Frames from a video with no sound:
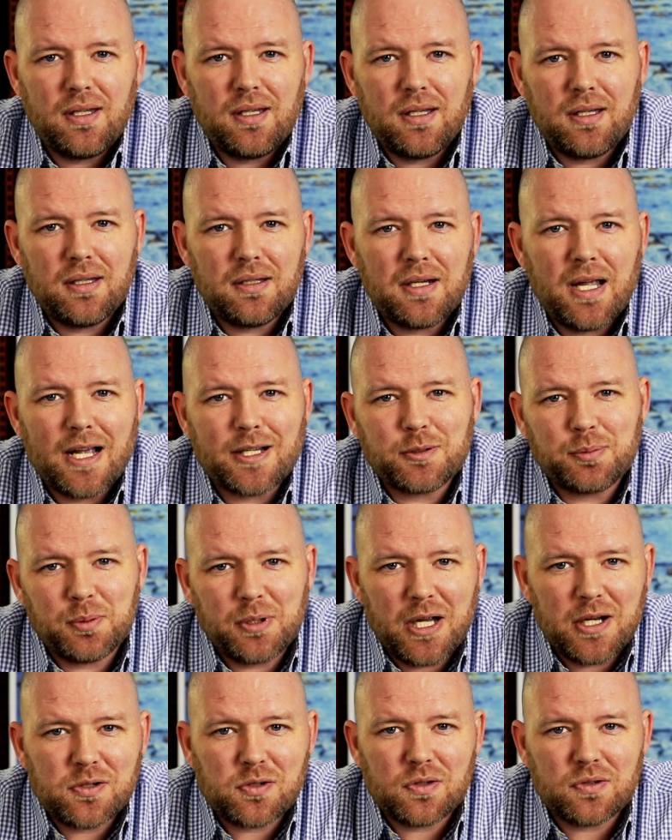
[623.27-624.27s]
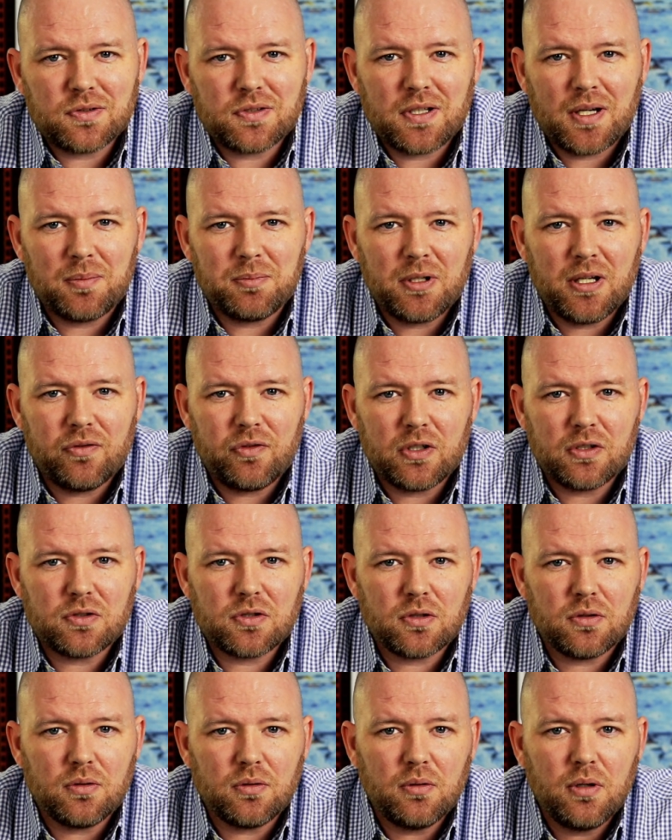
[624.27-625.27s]
in explanations that I'm giving
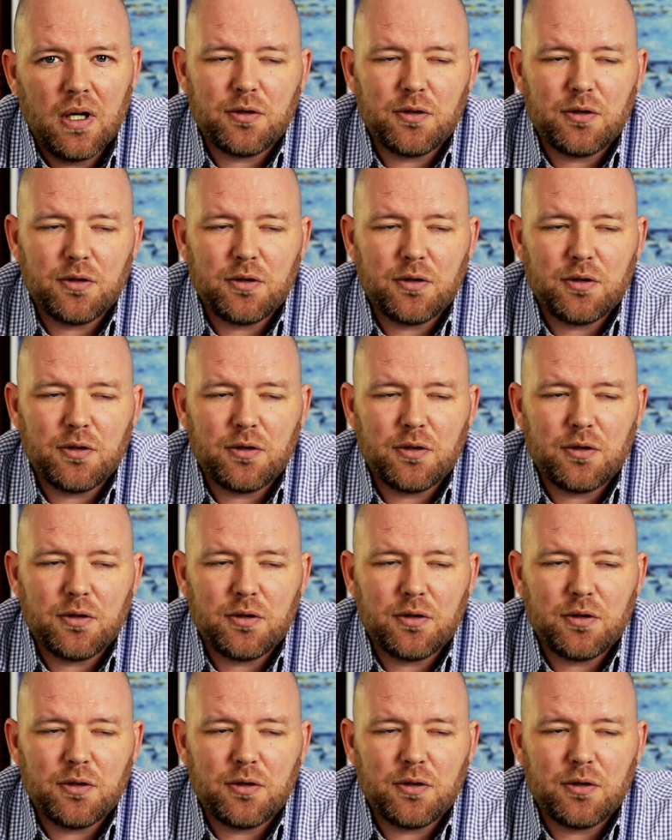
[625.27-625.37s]
to